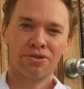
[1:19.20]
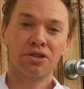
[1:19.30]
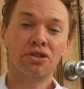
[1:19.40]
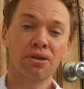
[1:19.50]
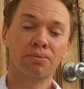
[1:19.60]

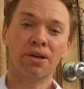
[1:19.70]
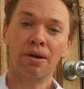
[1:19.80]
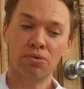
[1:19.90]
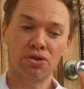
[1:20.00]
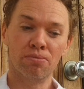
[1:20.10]
See,
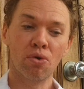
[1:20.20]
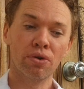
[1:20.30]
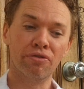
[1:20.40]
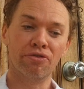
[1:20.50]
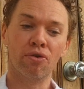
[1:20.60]
sometimes the
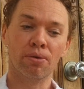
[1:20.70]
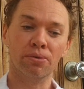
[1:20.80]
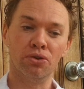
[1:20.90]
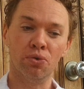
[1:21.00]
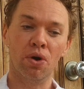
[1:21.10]
more
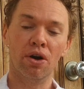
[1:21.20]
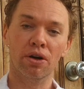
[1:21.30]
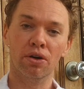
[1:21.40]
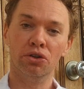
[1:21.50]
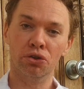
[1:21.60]
informal you
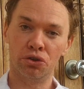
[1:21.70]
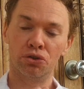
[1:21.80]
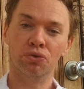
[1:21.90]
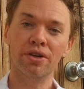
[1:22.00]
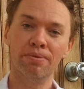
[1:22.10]
are on your
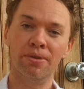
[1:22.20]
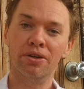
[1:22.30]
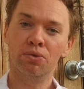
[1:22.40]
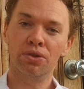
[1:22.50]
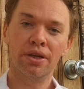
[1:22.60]
stream, they
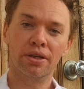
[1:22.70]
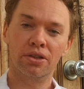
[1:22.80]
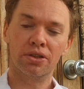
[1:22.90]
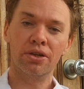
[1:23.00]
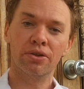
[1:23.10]
don't take
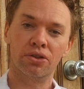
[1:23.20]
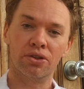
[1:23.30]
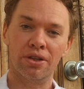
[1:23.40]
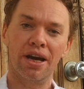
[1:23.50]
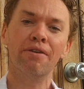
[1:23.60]
it
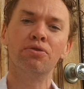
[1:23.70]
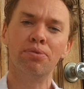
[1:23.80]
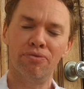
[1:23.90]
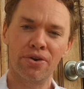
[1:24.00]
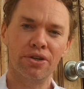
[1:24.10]
seriously. You have to
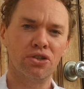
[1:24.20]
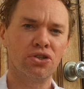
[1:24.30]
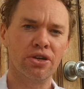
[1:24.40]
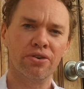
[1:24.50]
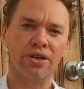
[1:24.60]
be very
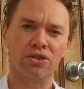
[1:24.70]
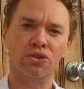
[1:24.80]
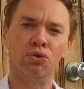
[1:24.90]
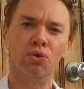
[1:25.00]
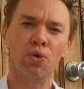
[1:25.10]

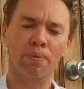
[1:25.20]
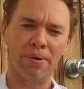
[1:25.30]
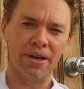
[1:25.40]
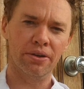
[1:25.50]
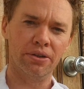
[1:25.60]
serious and grow a
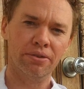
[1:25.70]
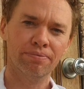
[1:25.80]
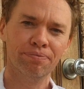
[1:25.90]
beard.